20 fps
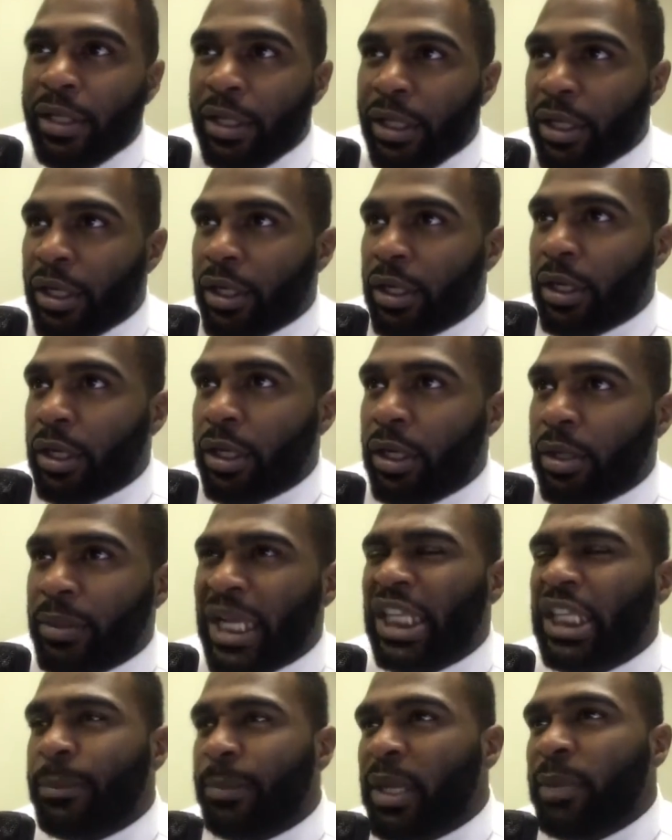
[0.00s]

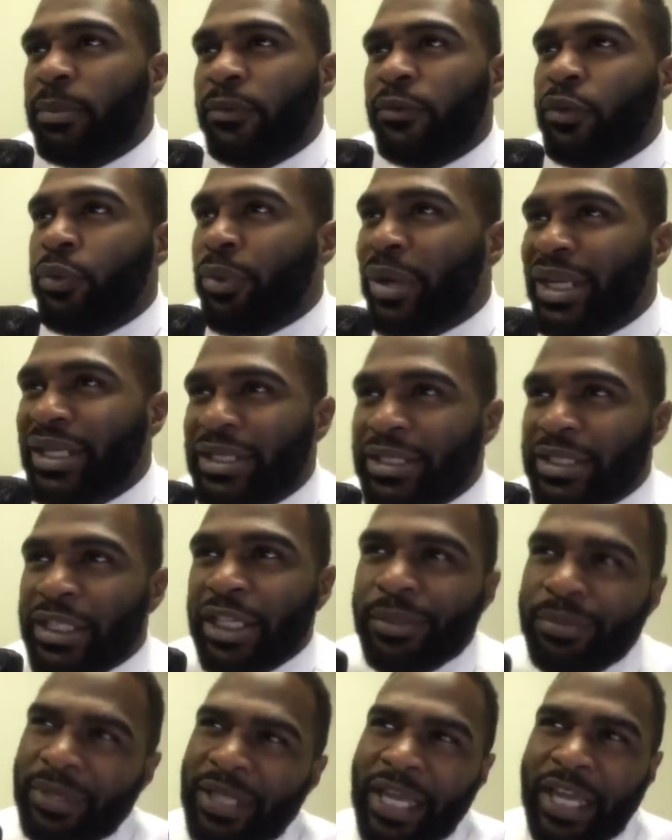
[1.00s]
Got the pay-per-view ratings
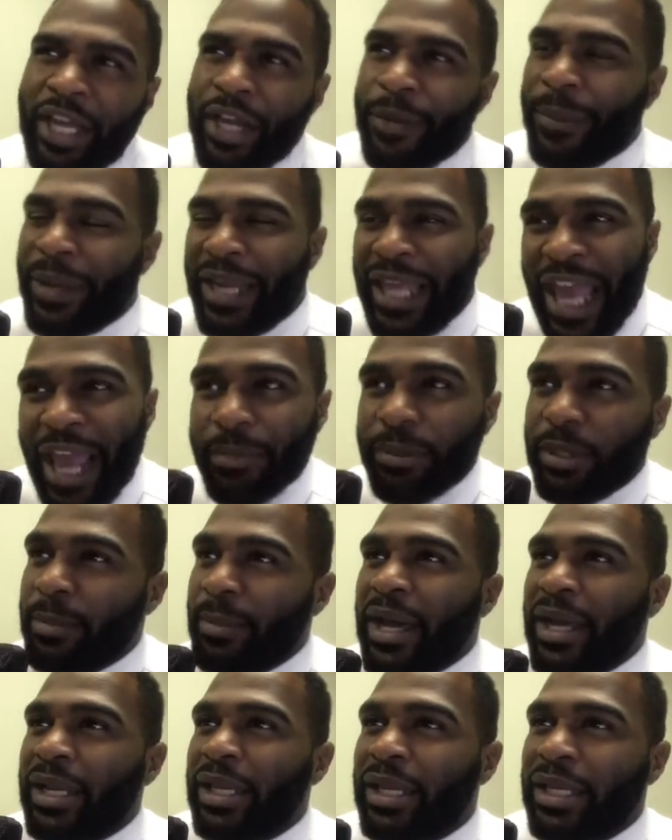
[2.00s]
up, got everybody hyped
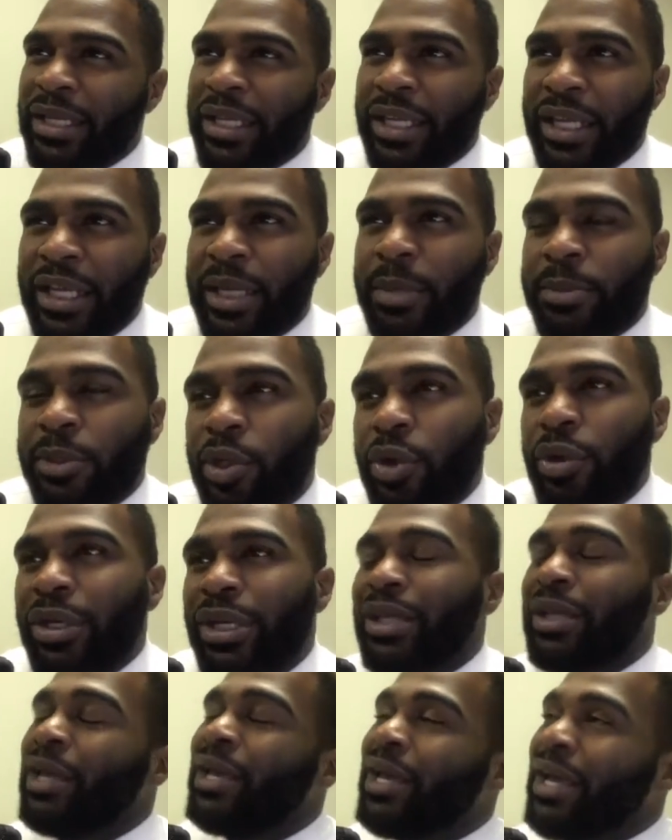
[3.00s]
about it, and they end up doing
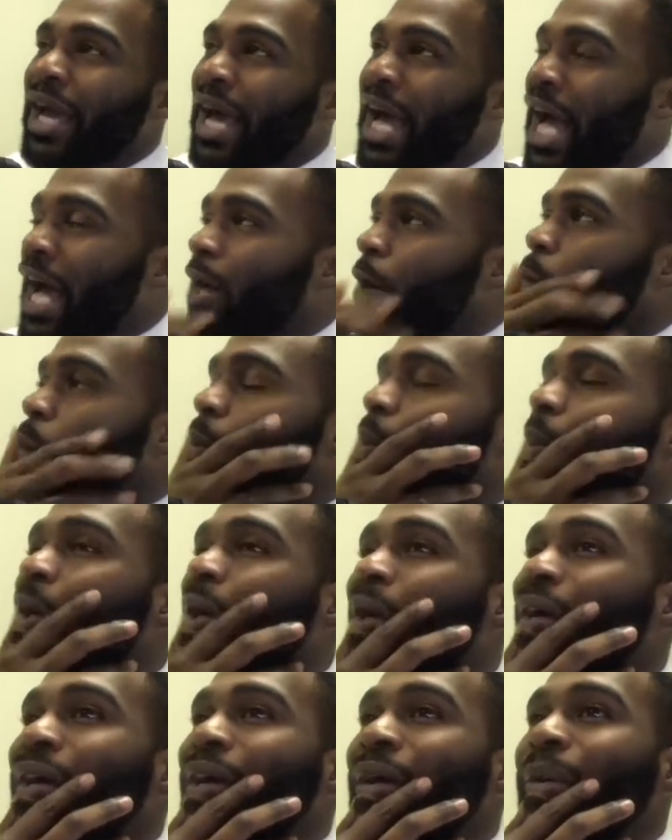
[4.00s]
it.
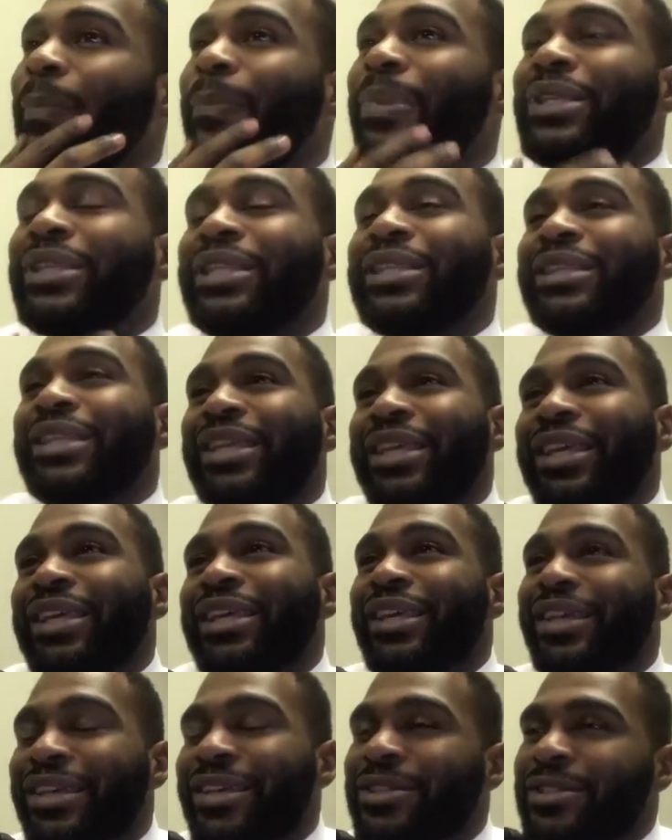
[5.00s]
But the
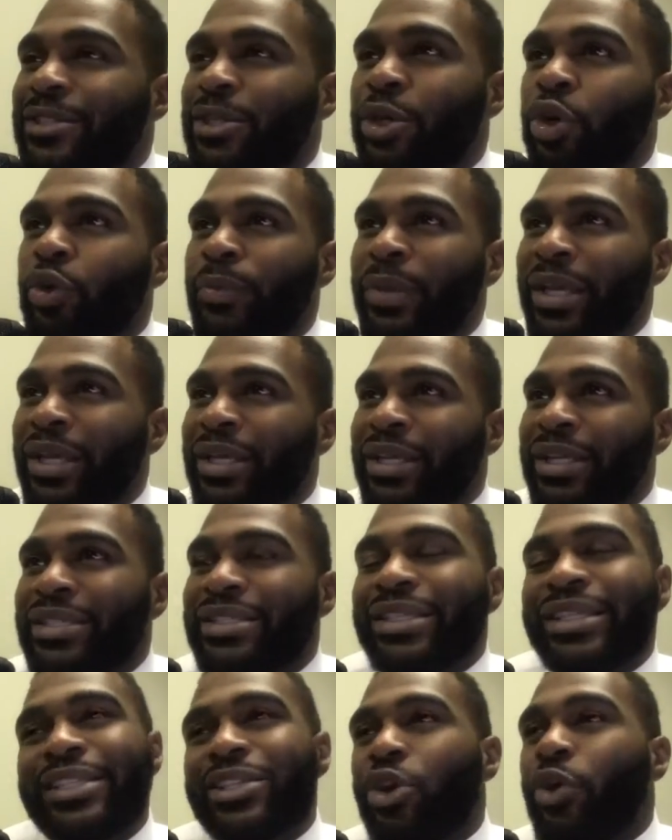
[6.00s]
thing is, though, man,
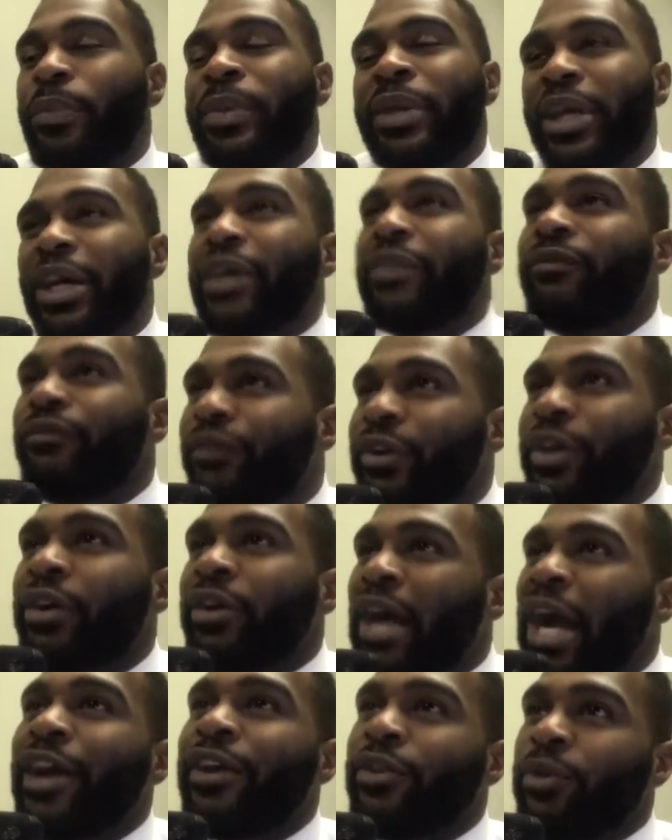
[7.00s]
it's gonna be unfair
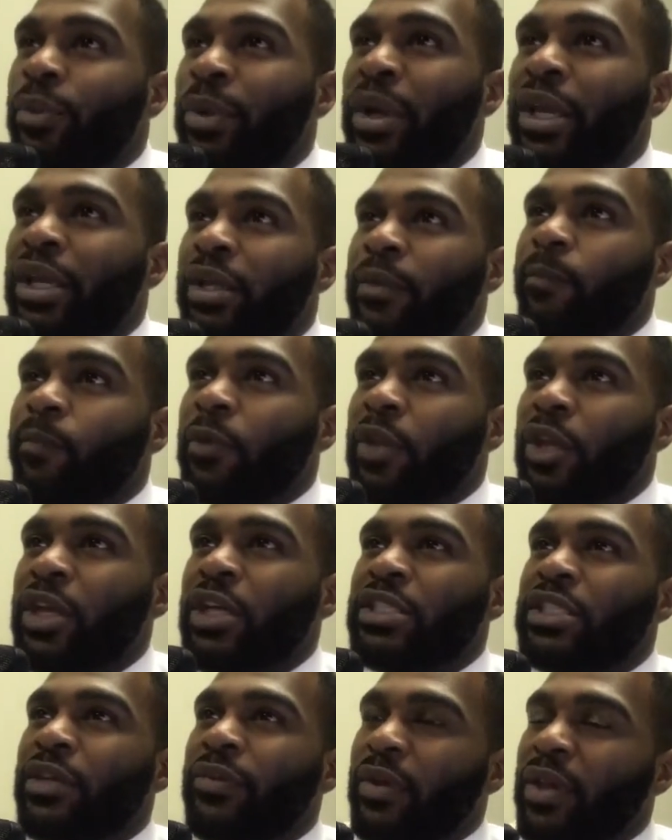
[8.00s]
either way.
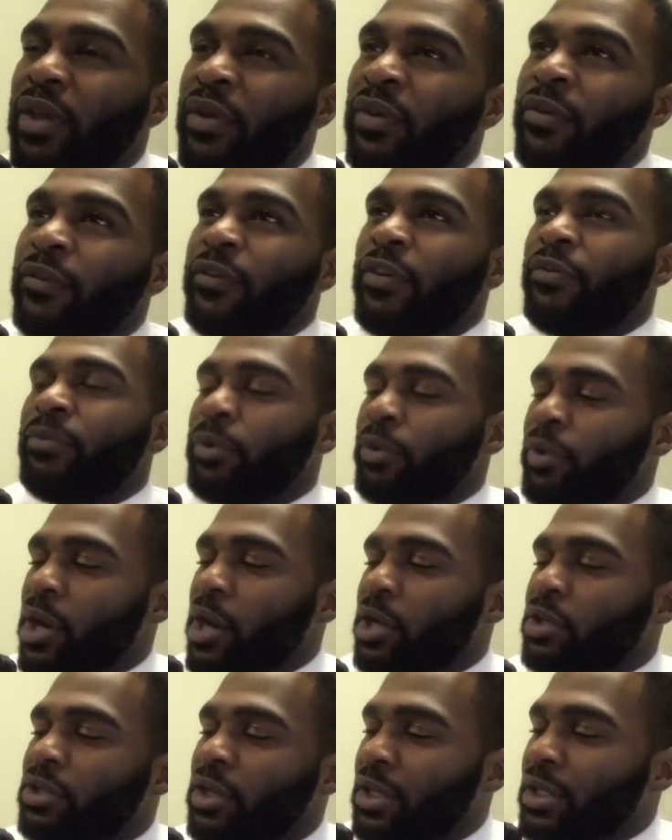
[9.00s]
Because if
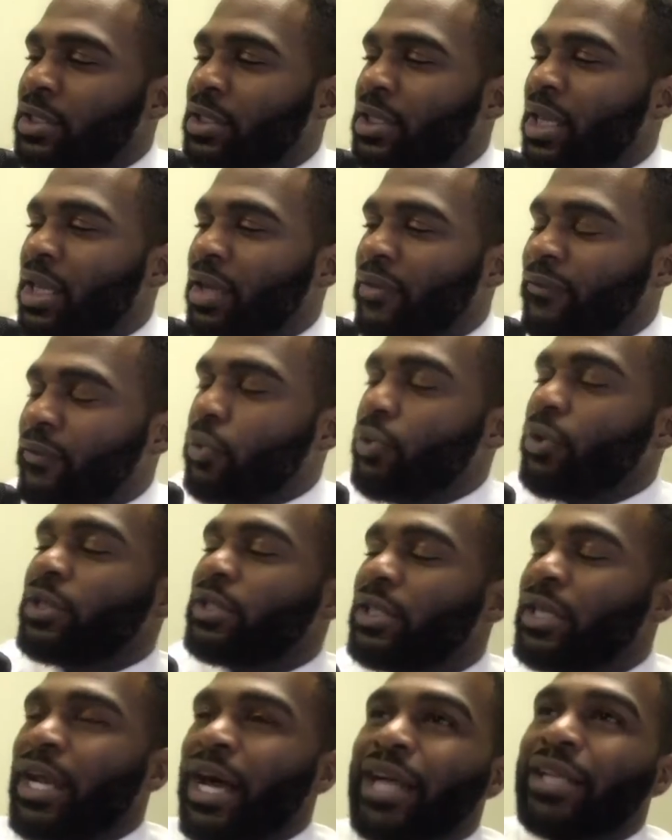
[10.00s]
McGregor try to take Floyd
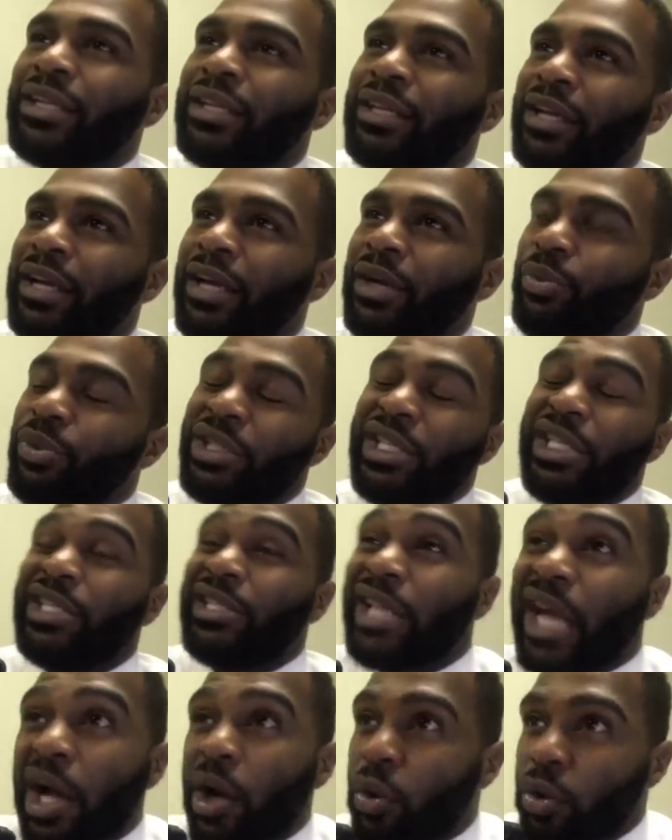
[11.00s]
into the octagon, which he's
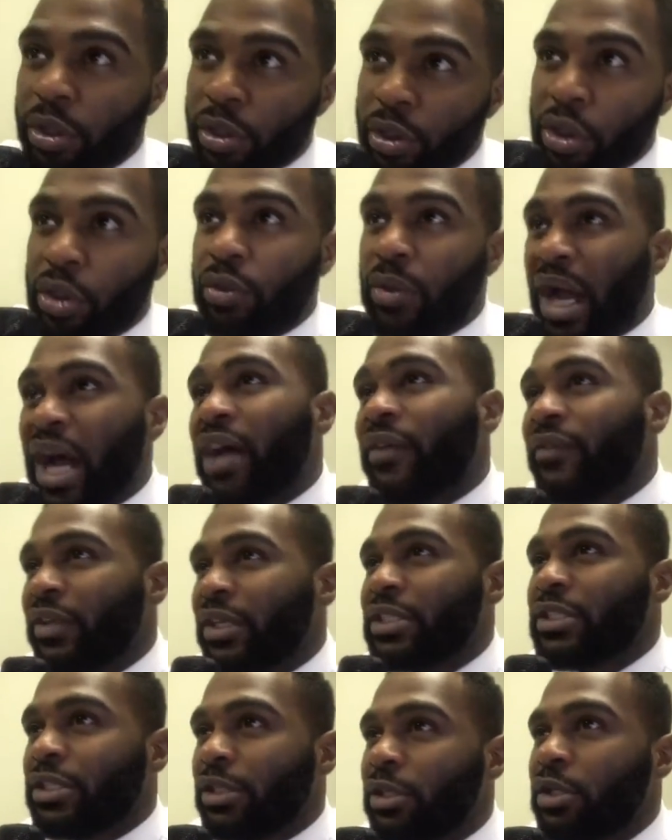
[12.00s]
not going to do,
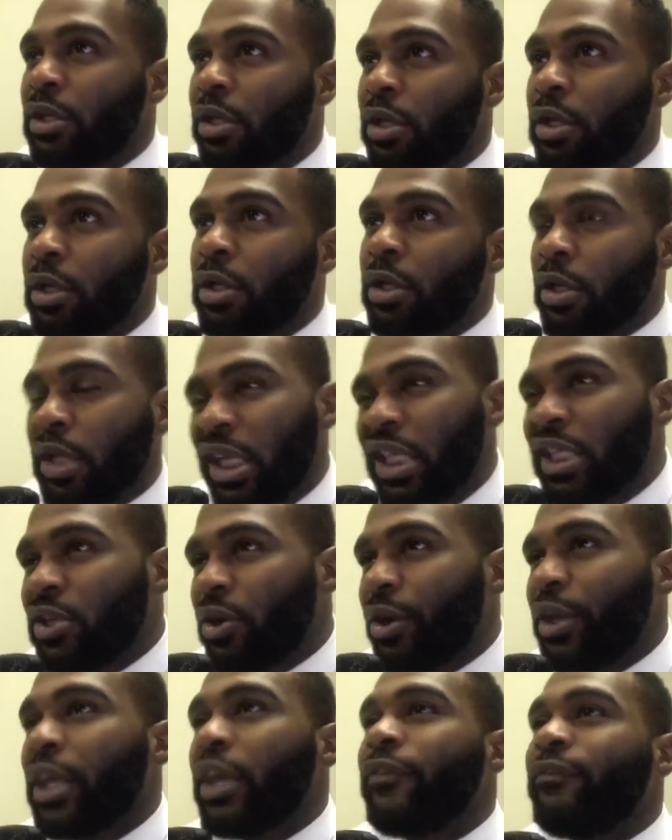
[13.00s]
obviously, he's
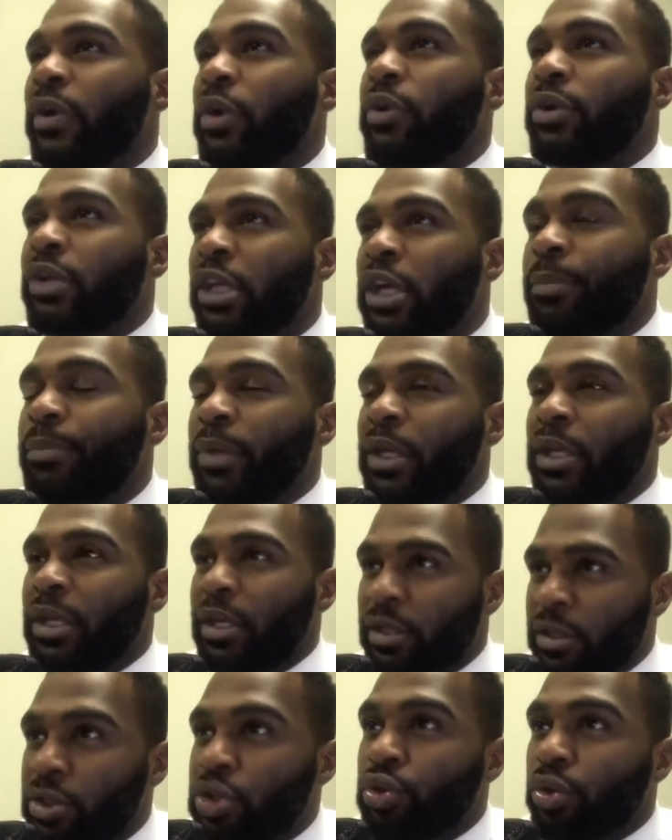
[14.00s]
going to get folded up
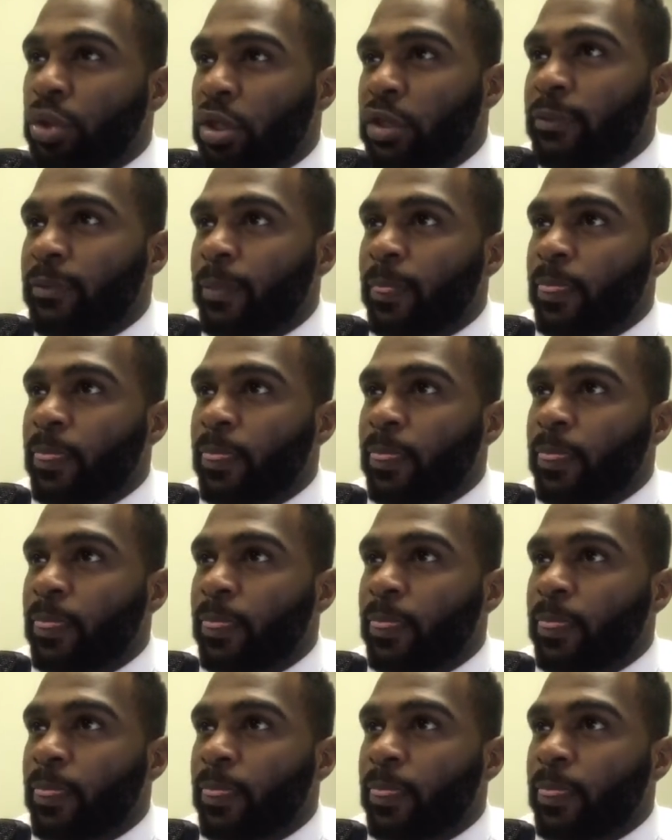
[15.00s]
and destroyed.